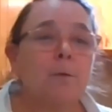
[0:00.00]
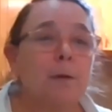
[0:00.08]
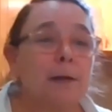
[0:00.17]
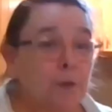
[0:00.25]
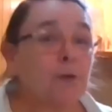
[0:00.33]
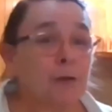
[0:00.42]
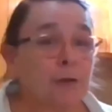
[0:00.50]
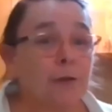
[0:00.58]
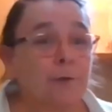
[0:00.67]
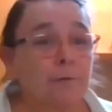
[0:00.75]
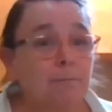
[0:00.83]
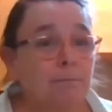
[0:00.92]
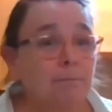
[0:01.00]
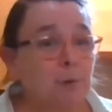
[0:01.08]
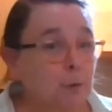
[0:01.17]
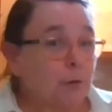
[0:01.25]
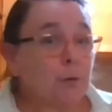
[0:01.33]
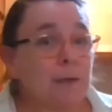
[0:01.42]
When it's your turn,
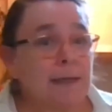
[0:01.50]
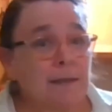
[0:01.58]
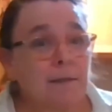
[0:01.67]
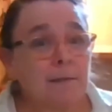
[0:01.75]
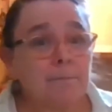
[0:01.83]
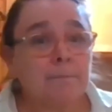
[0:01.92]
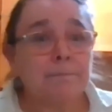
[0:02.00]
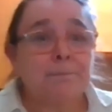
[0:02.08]
you could do this.